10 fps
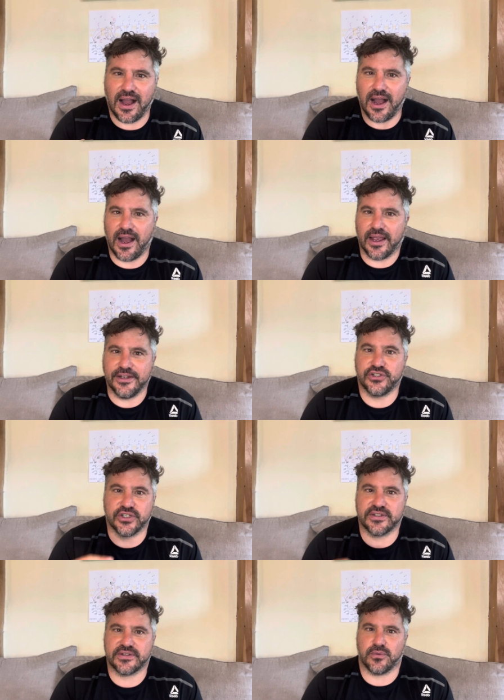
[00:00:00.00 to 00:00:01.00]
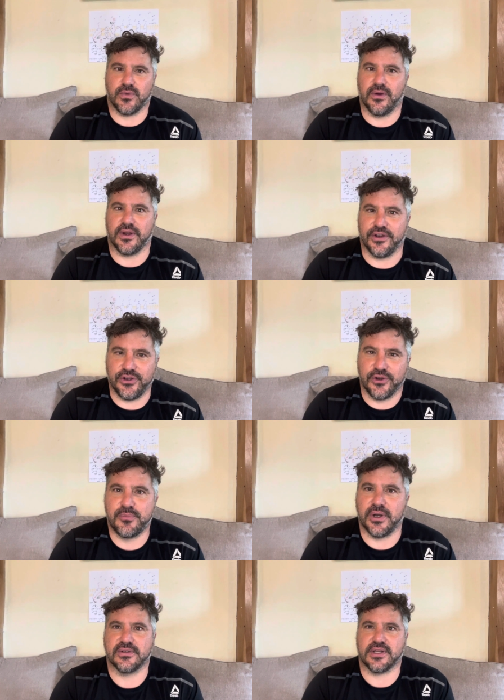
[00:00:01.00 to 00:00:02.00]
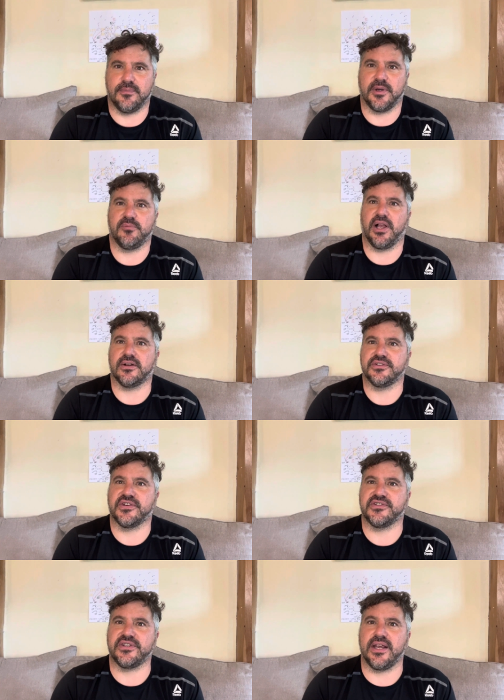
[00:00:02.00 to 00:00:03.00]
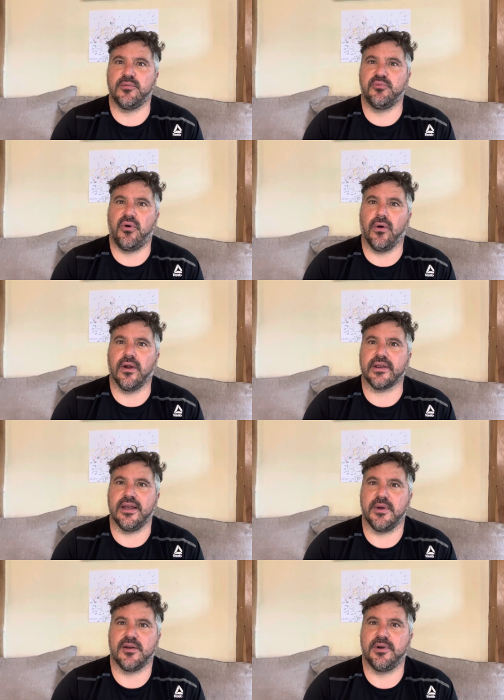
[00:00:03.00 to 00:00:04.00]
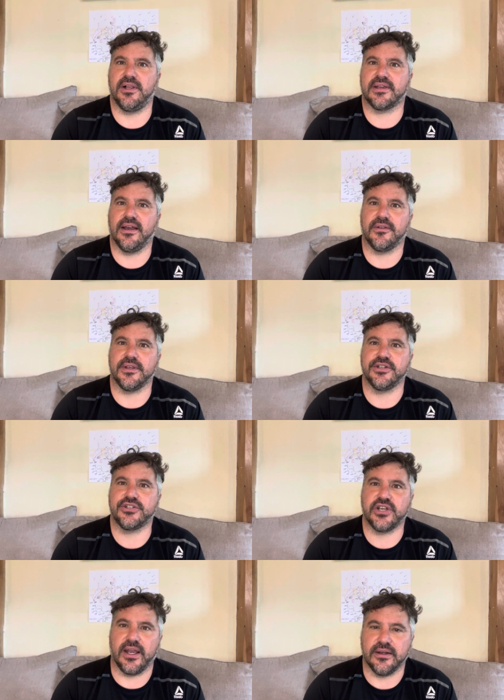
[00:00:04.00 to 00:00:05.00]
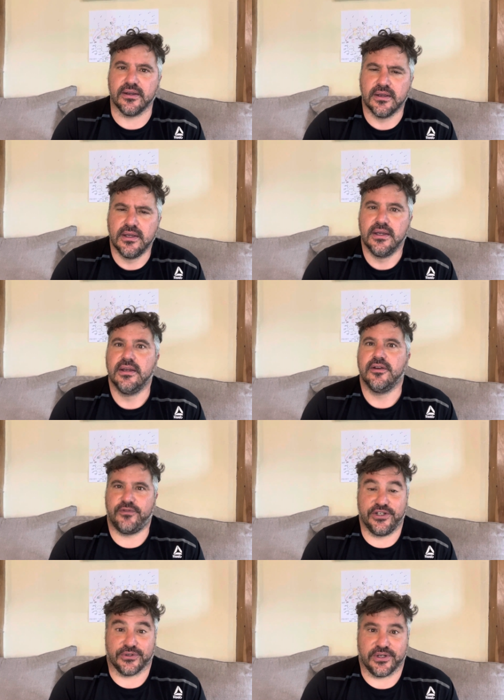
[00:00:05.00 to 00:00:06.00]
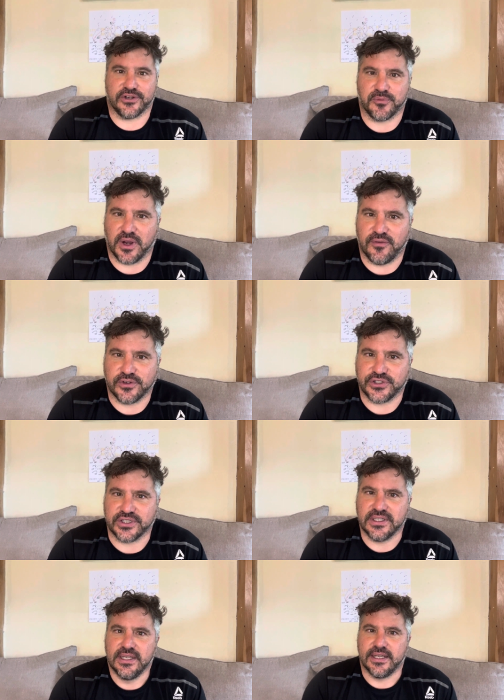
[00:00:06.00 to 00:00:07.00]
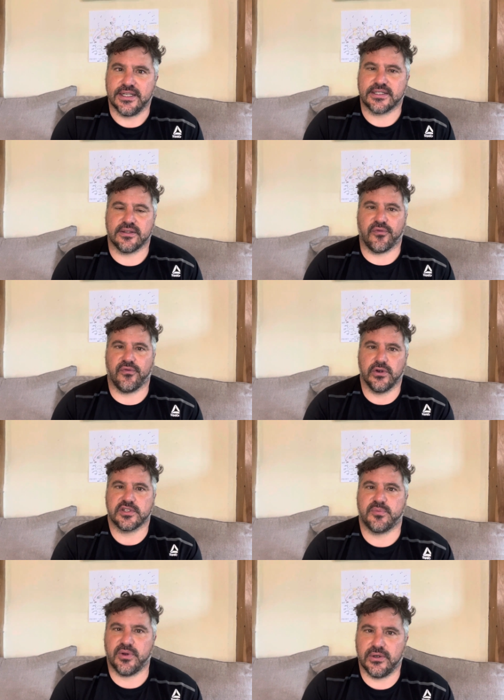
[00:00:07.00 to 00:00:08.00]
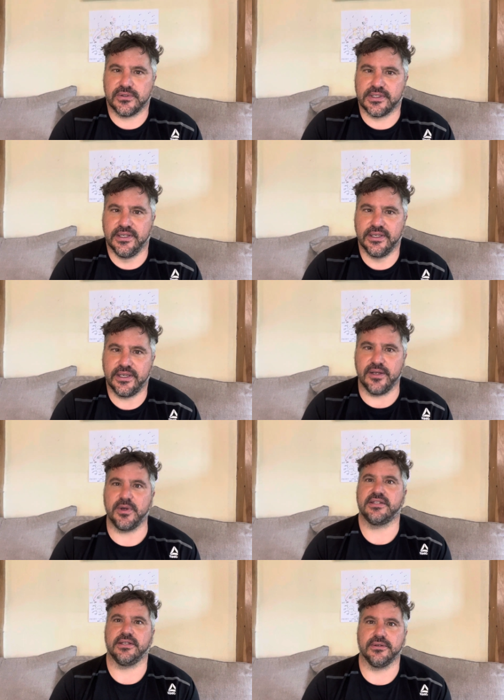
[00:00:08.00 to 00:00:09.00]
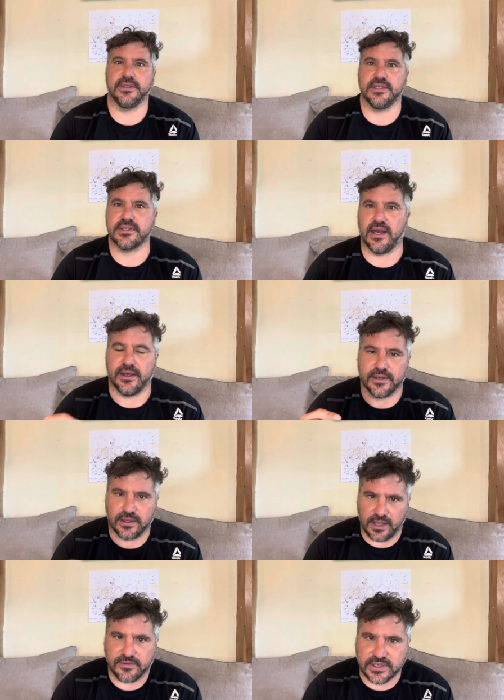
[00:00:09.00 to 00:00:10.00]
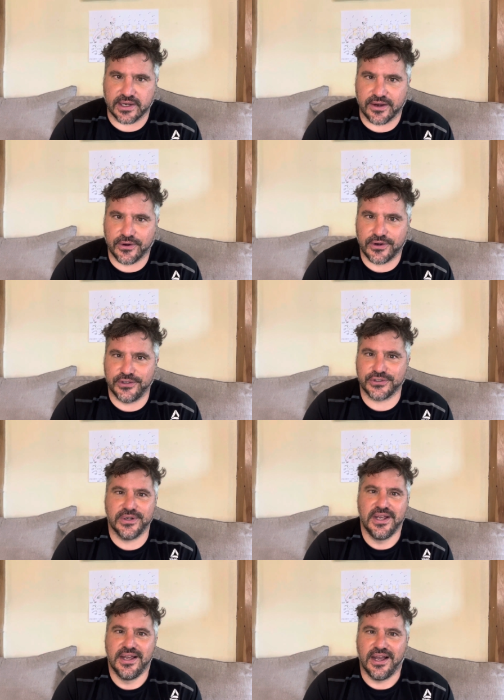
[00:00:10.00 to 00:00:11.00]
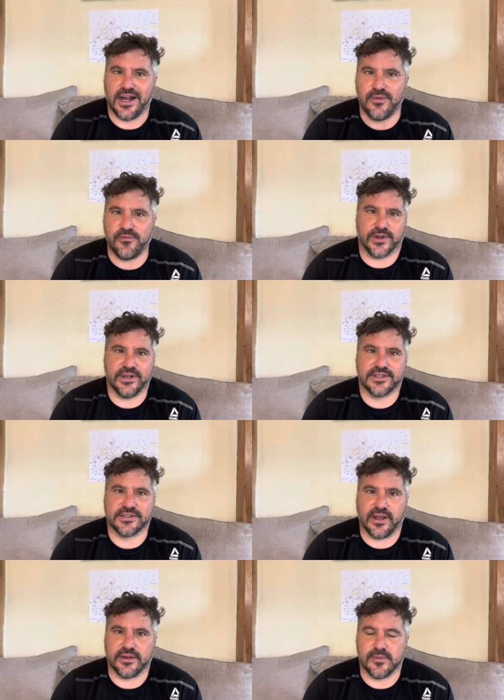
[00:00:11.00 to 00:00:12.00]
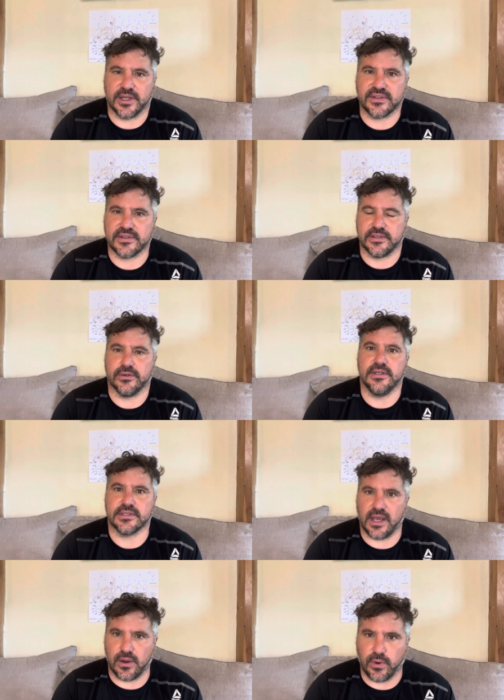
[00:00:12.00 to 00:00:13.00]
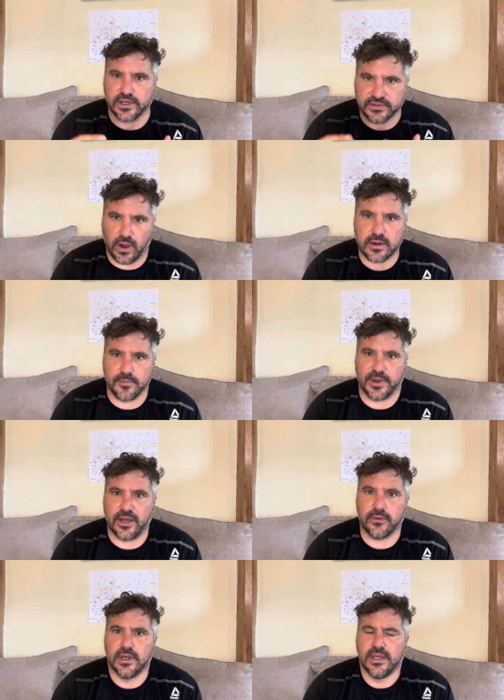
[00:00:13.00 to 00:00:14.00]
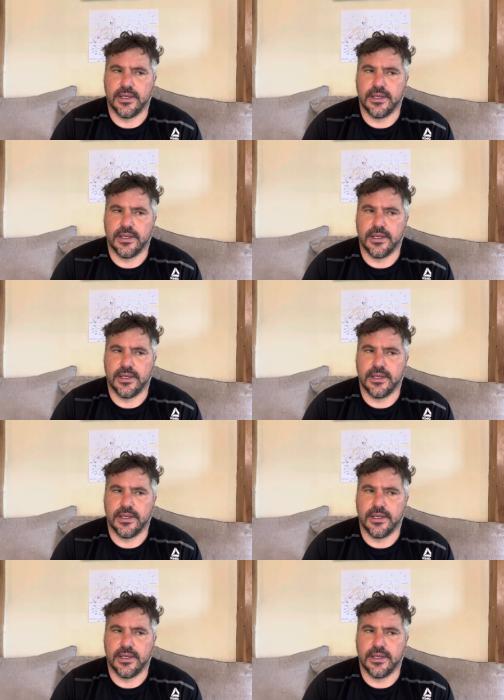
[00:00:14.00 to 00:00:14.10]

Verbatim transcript: I just wrote a new post on my blog called Sustainable Pork and Metabolic Health in China featuring coprophagy. It's the first post in my series on livestock agriculture. I'm very excited about the series. I want to talk about